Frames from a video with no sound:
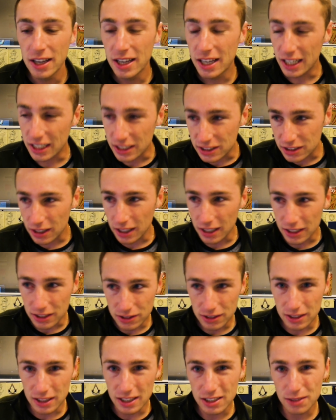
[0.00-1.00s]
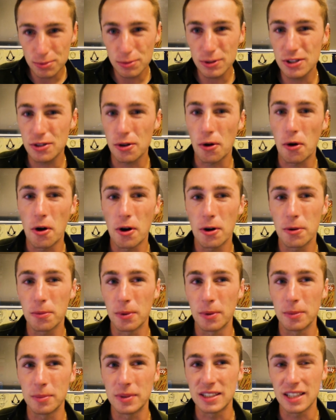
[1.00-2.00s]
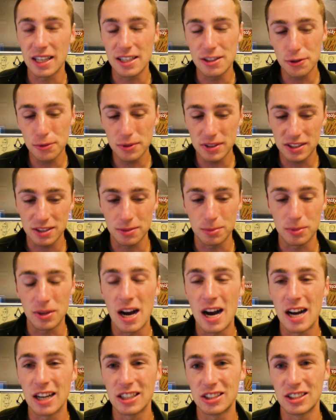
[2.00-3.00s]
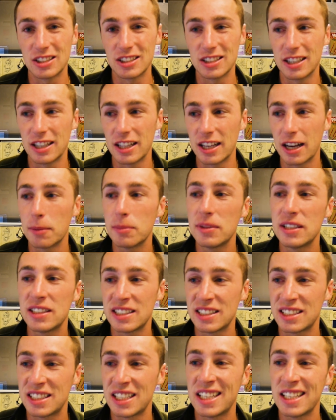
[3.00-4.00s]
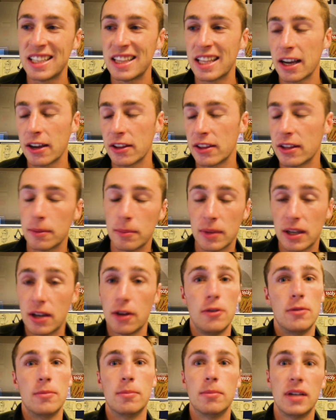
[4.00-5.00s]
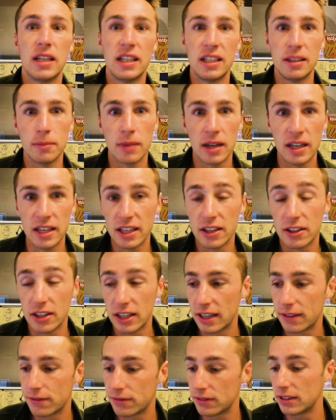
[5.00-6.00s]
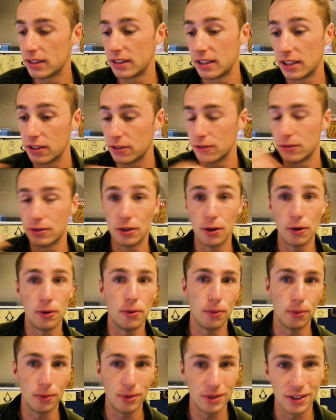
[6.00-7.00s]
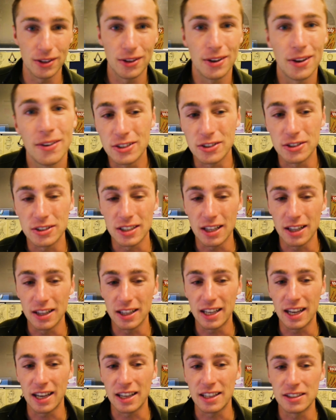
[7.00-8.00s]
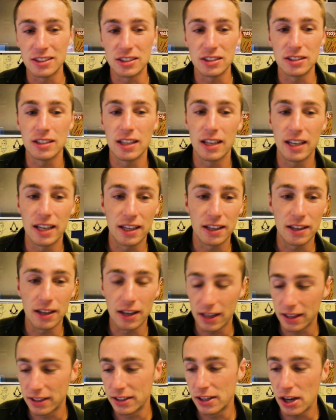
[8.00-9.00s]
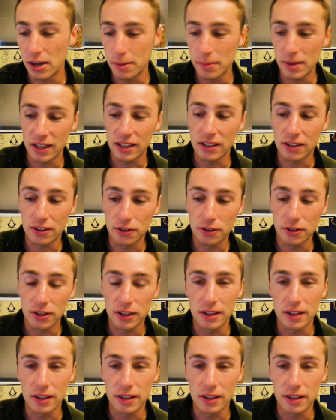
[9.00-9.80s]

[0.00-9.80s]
This one's a hard one because I do it subconsciously. Like I'll be sitting there and then I'm like, oh, I'm biting my nail. I have to, no. So it's not like I can just like, no, I'm not gonna do it.